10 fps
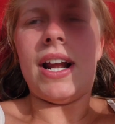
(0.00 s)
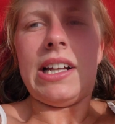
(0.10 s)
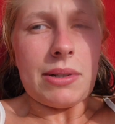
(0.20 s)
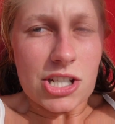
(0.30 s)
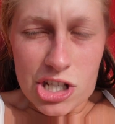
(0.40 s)

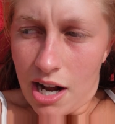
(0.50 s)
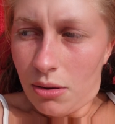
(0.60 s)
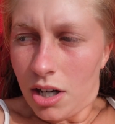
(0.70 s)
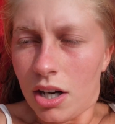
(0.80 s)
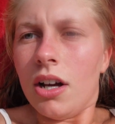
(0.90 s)
Natalie went to
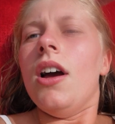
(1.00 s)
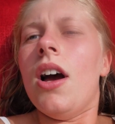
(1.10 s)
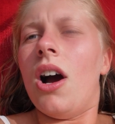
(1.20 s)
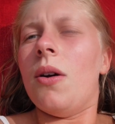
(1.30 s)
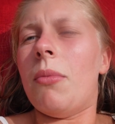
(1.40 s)
shower,
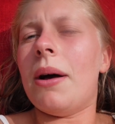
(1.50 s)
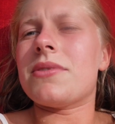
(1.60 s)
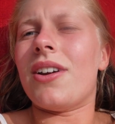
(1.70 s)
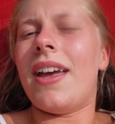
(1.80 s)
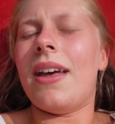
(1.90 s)
our
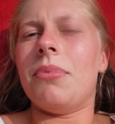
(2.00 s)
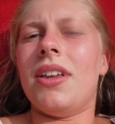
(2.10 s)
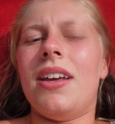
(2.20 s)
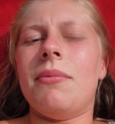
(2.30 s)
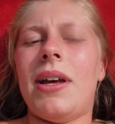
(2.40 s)
moms are
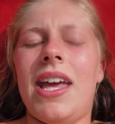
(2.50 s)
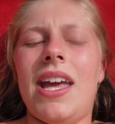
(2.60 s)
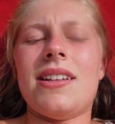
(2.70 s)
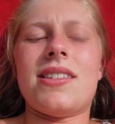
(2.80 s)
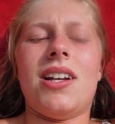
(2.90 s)
gambling, my
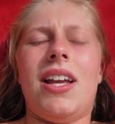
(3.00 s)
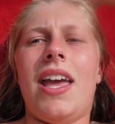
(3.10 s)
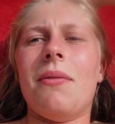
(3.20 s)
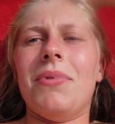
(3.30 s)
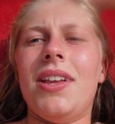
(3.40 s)
aunts are
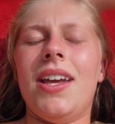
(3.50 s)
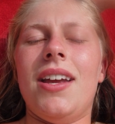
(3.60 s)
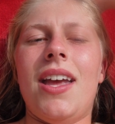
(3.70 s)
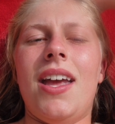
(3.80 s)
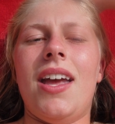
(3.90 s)

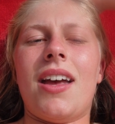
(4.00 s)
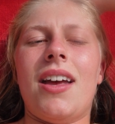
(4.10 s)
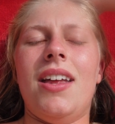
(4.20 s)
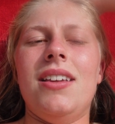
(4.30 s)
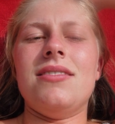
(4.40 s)
gambling,
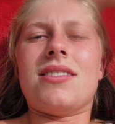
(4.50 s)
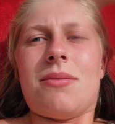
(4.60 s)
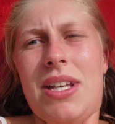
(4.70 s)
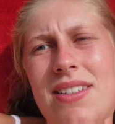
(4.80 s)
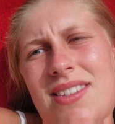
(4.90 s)
and
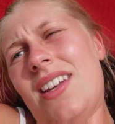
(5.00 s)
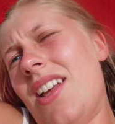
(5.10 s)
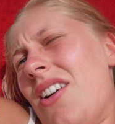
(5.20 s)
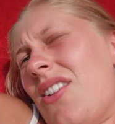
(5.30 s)
me and Sydney